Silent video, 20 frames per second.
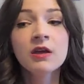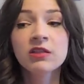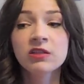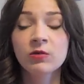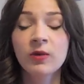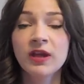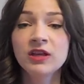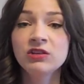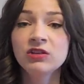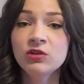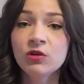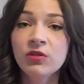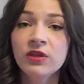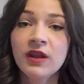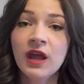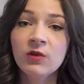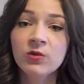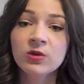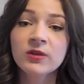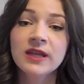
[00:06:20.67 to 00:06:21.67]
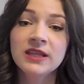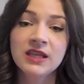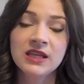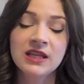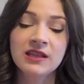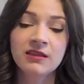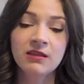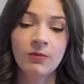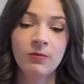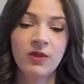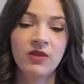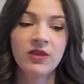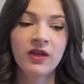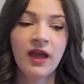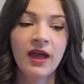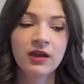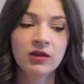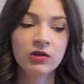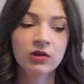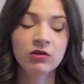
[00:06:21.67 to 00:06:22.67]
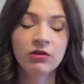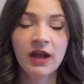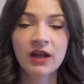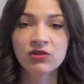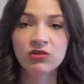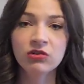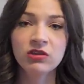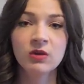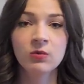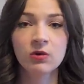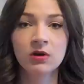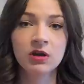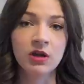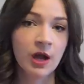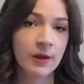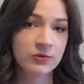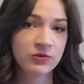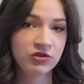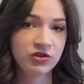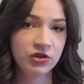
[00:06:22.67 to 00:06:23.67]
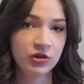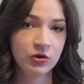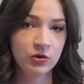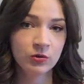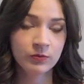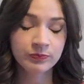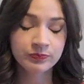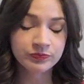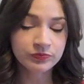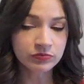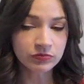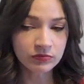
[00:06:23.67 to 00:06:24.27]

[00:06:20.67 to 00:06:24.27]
So I knew that I really needed something that I could gradually work up to.